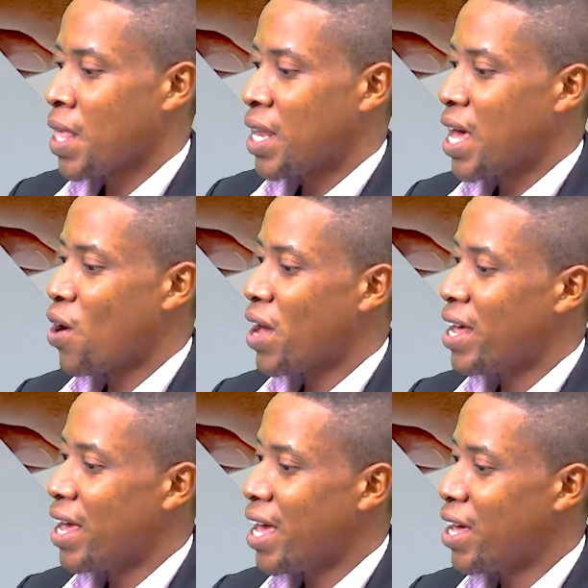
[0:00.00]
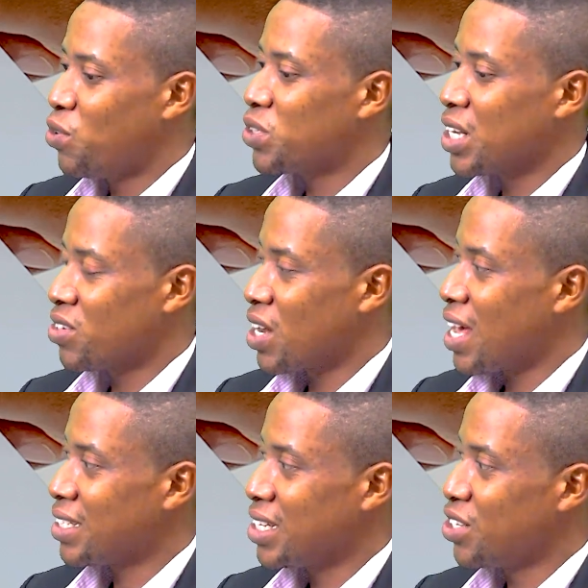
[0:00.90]
Now, Edo Central
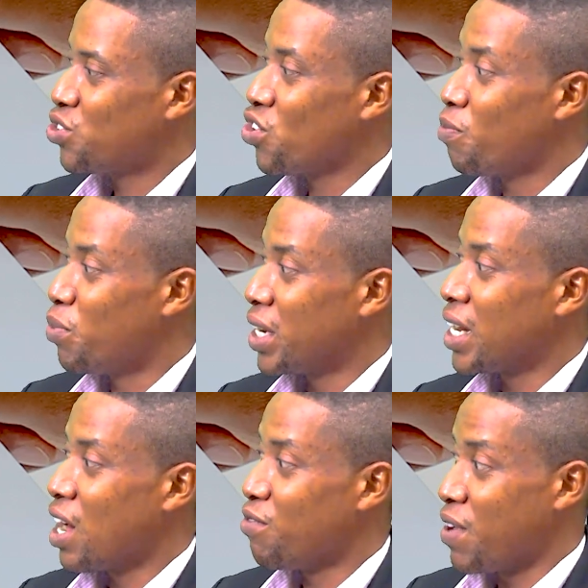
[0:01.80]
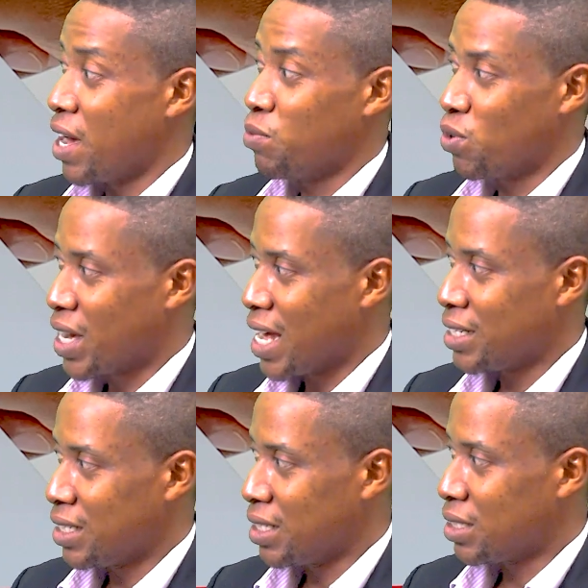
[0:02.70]
has a history of bringing out viable
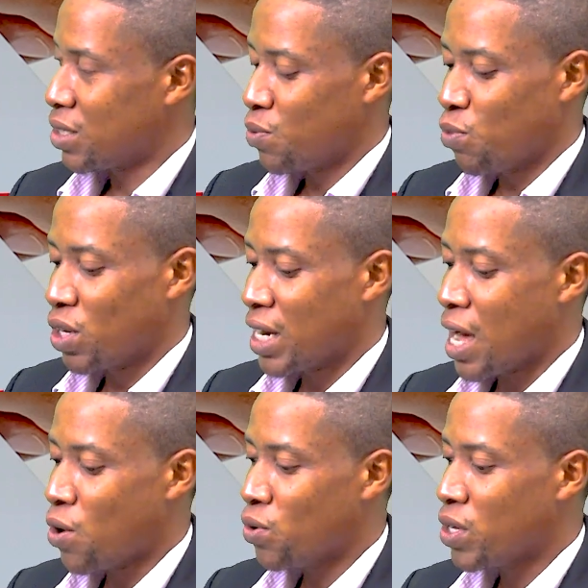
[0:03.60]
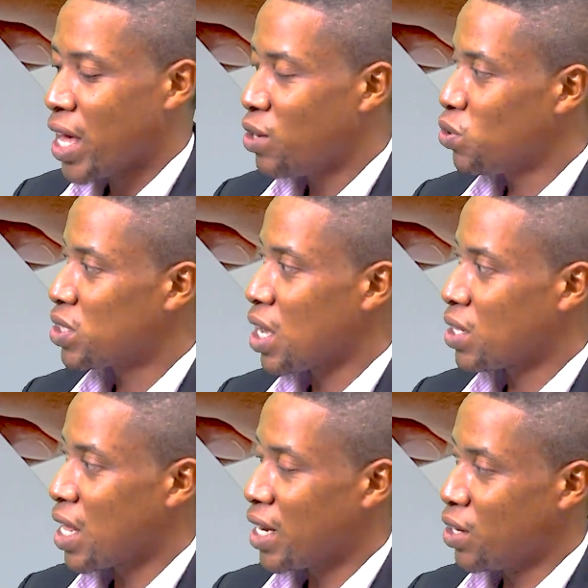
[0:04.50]
candidates, but now Edo
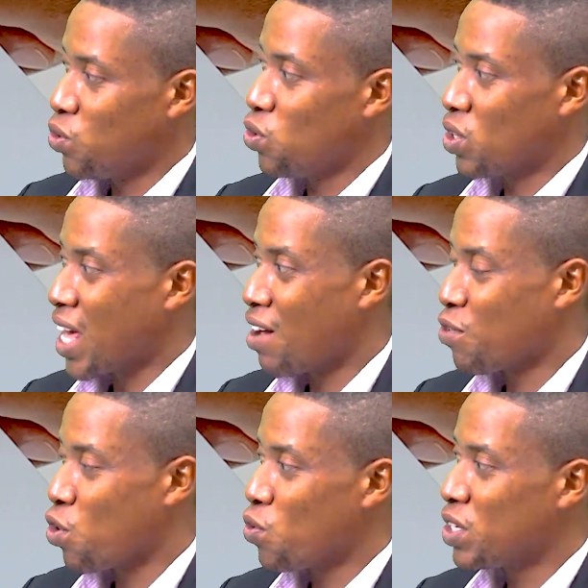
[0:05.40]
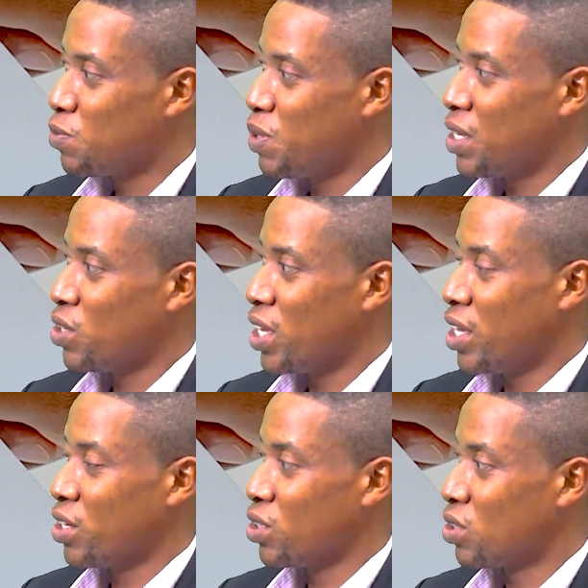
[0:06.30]
South and Edo North have always been
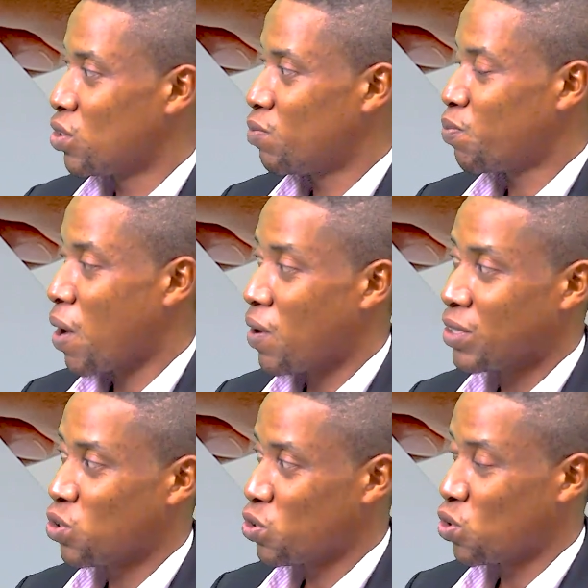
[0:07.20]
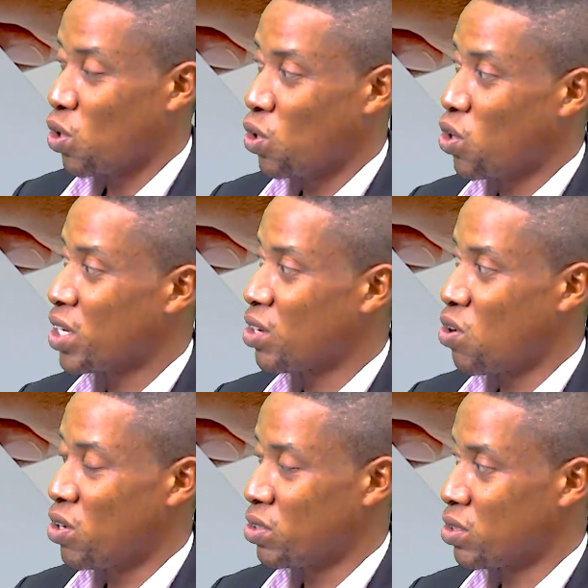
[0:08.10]
in power tussle or locking
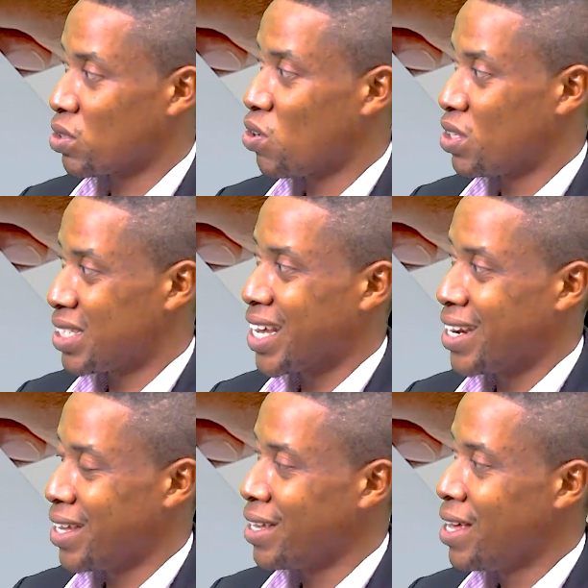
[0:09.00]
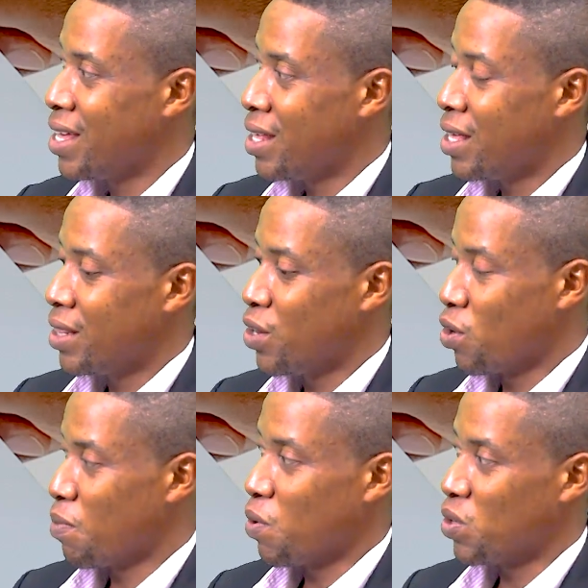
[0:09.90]
horns concerning the
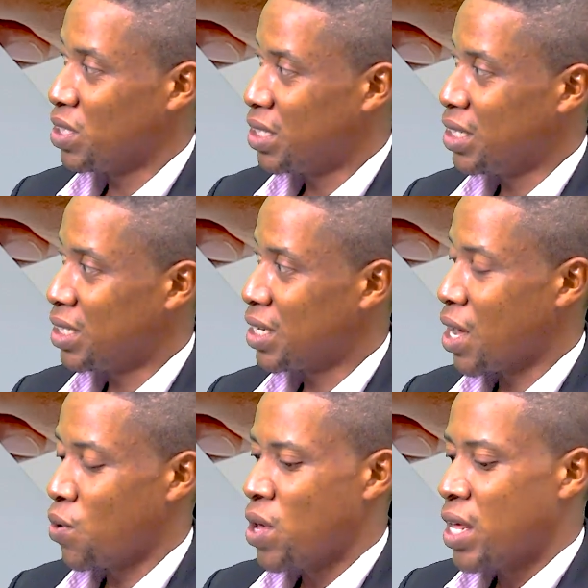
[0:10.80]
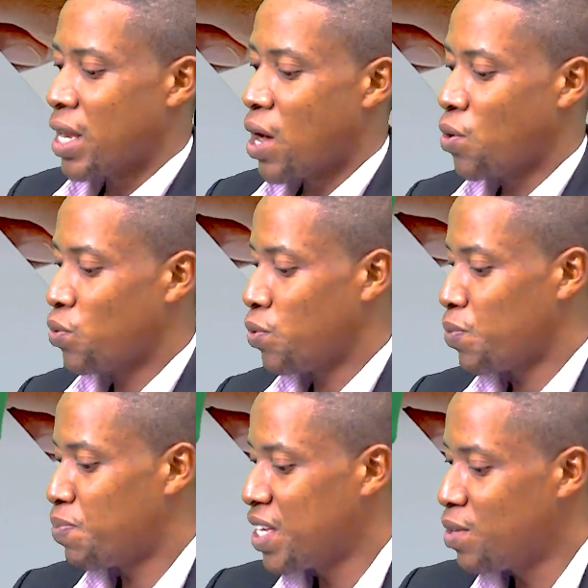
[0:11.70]
#1 seat now. Now,
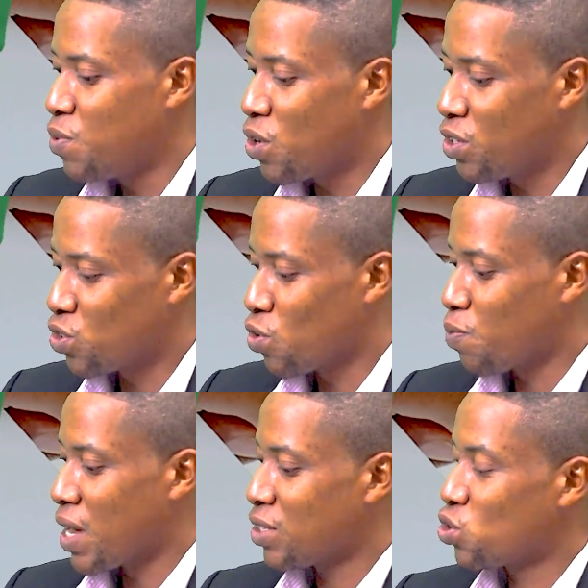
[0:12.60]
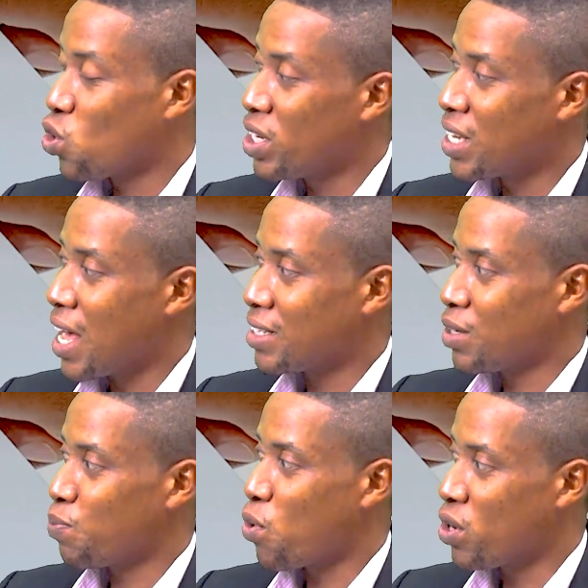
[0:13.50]
PDP on his own part saw it as
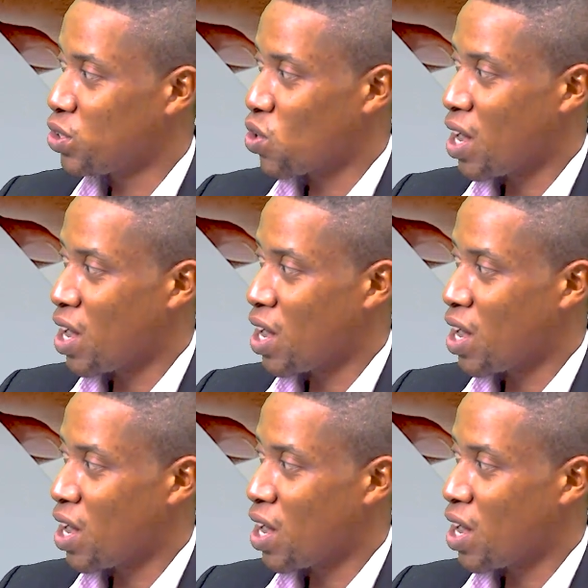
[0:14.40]
a point